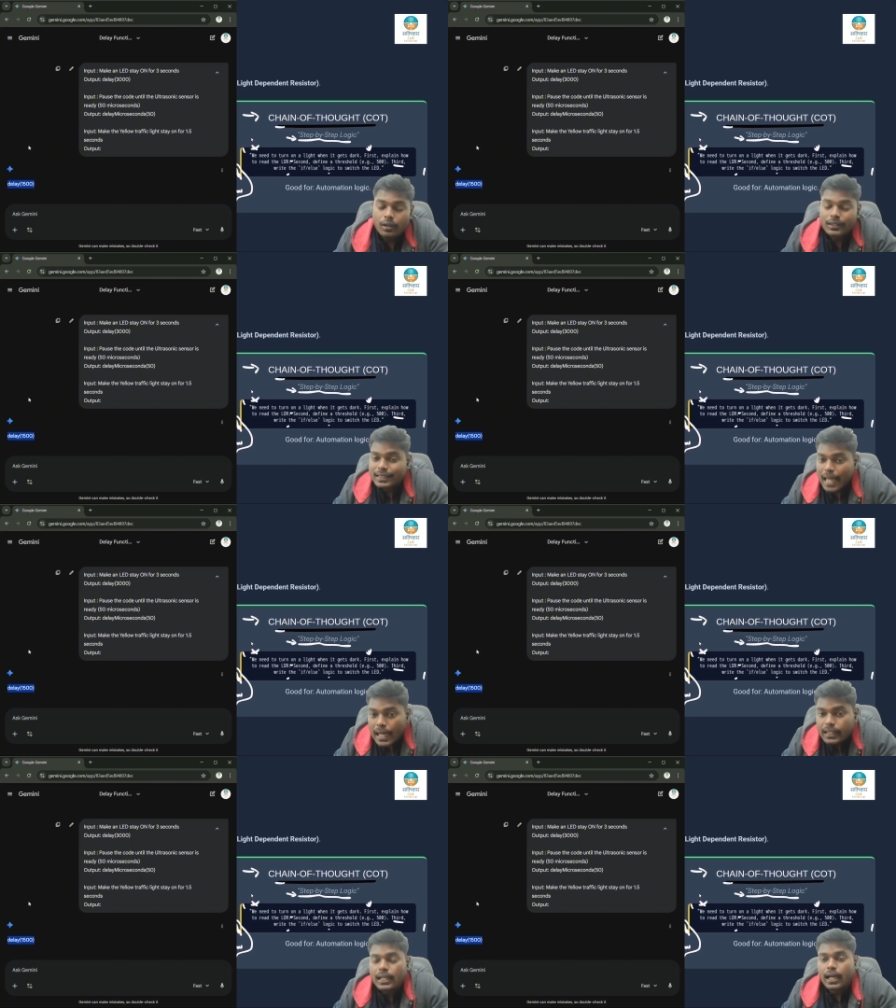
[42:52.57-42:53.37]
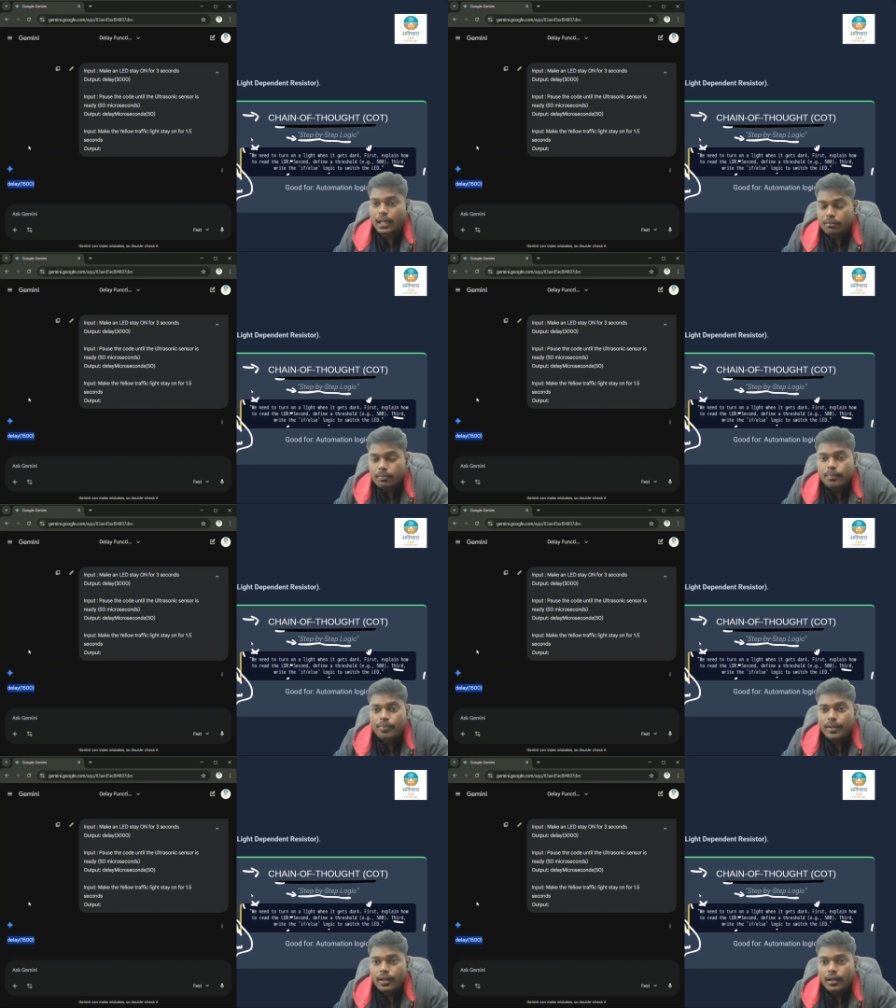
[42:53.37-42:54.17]
On that time,
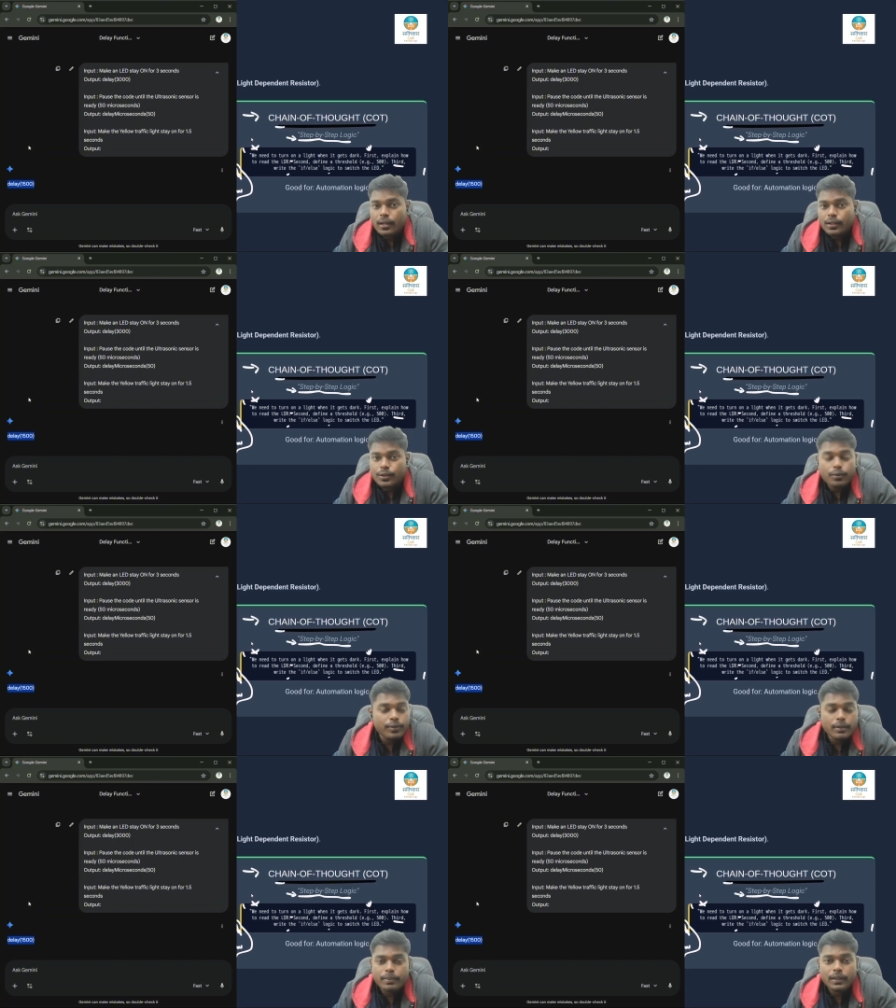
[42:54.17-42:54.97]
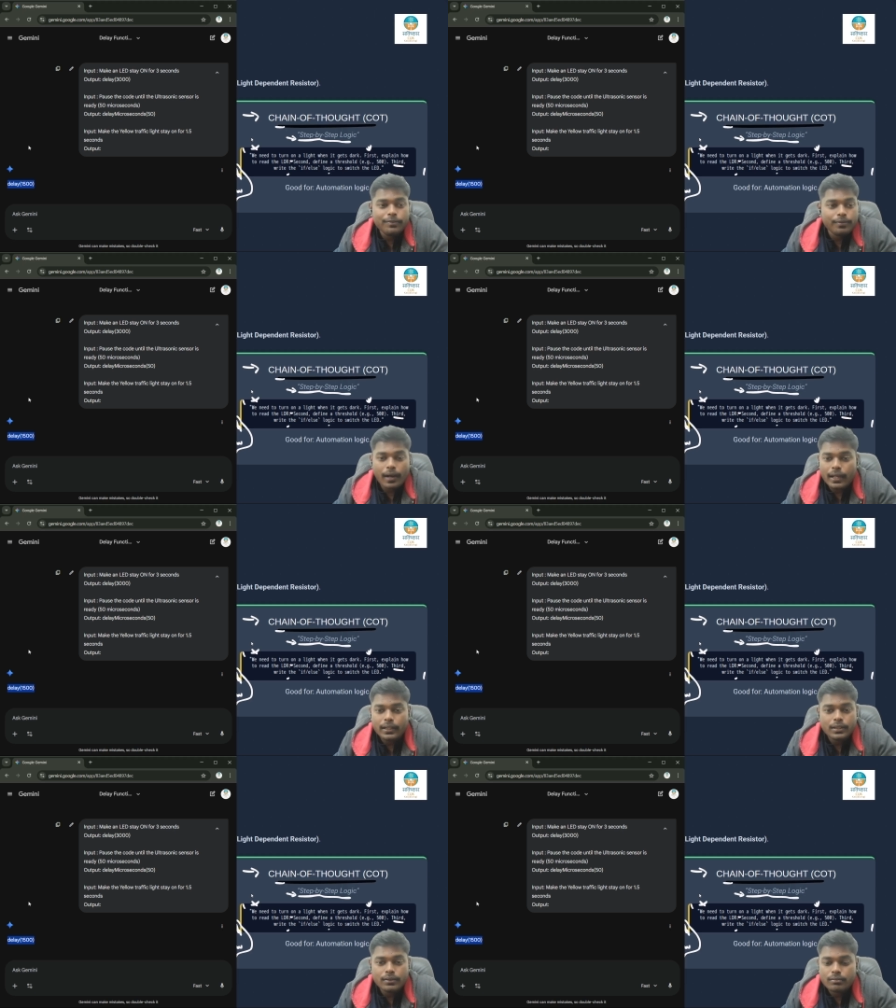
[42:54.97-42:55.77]
you will be
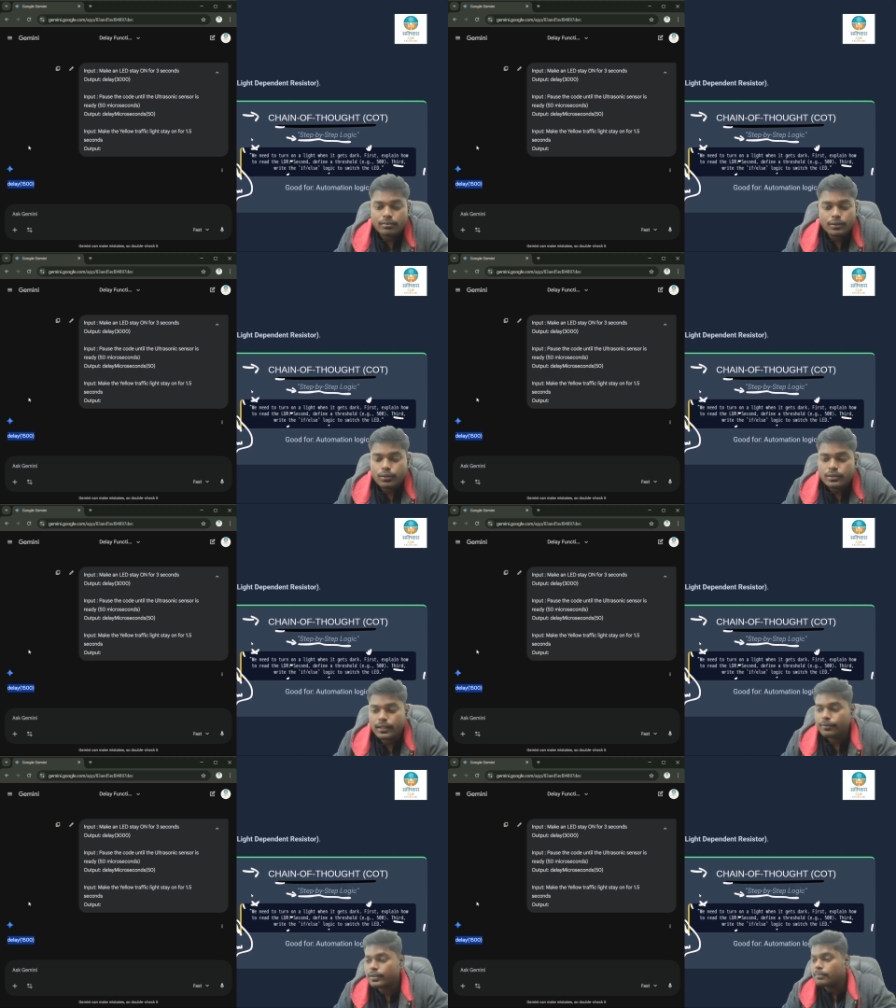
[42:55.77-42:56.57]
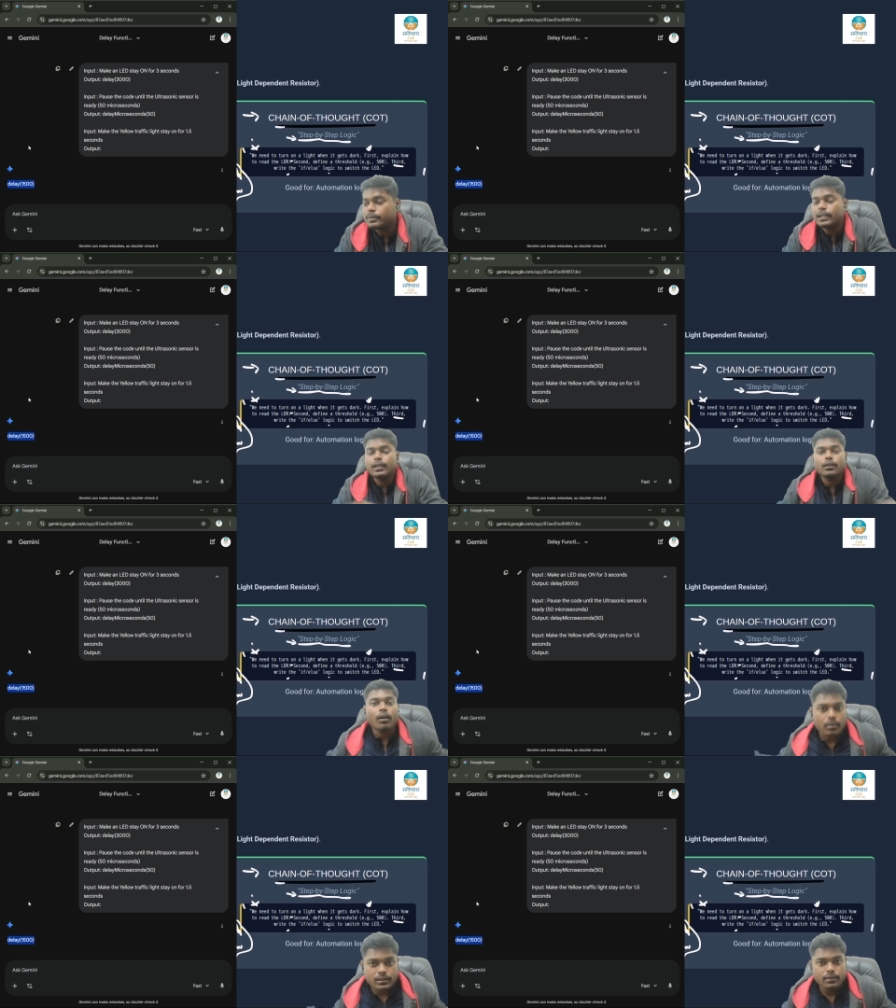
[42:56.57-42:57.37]
find yourself completely
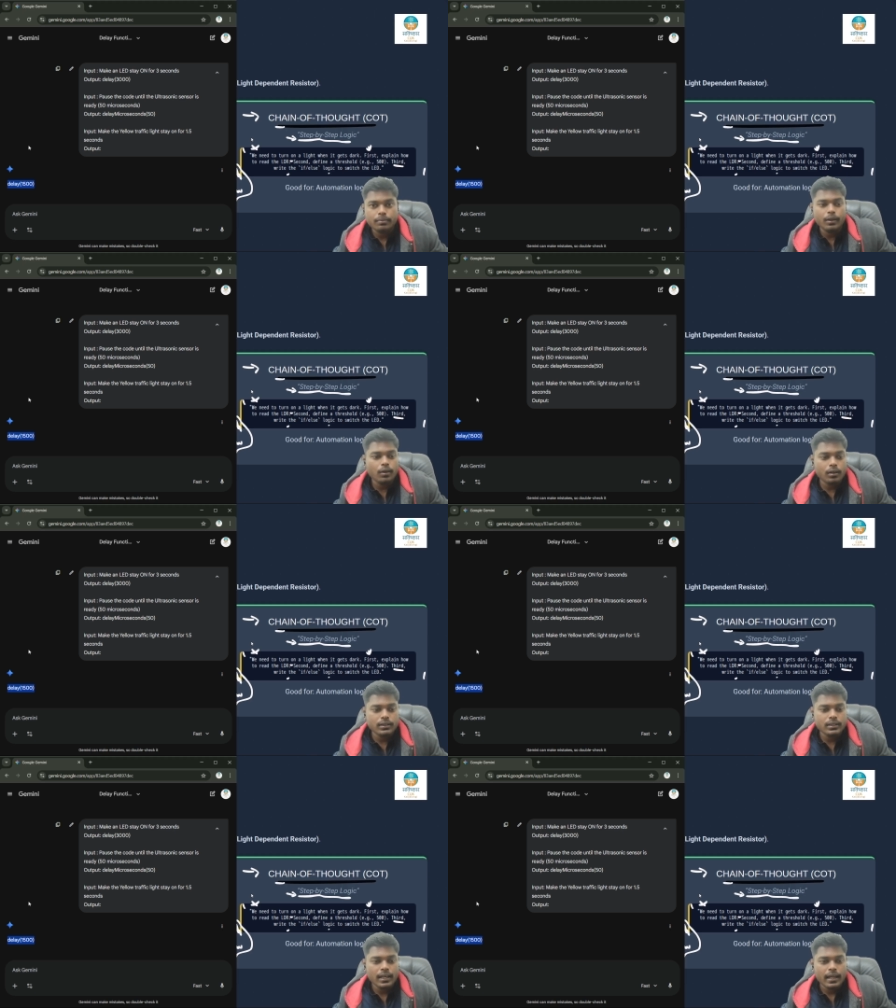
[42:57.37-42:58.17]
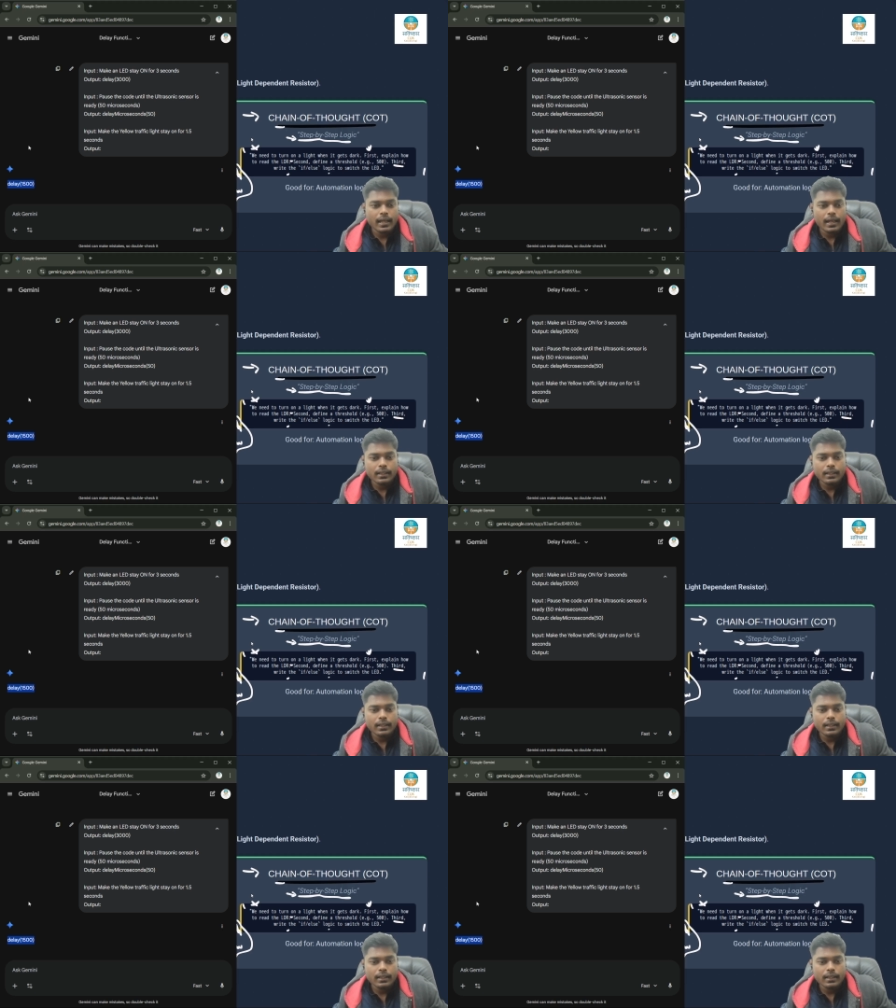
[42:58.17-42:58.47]
lost because